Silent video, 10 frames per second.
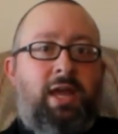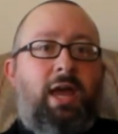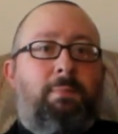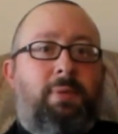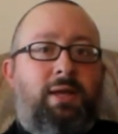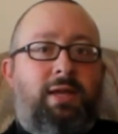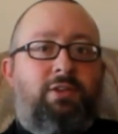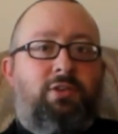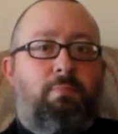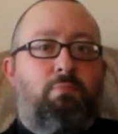and
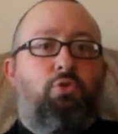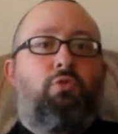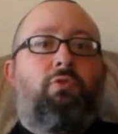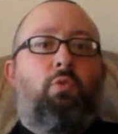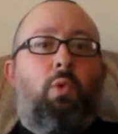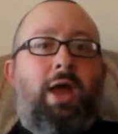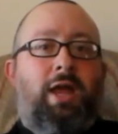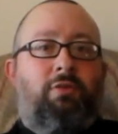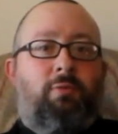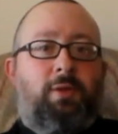begin to move
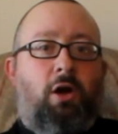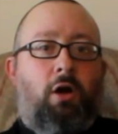away from the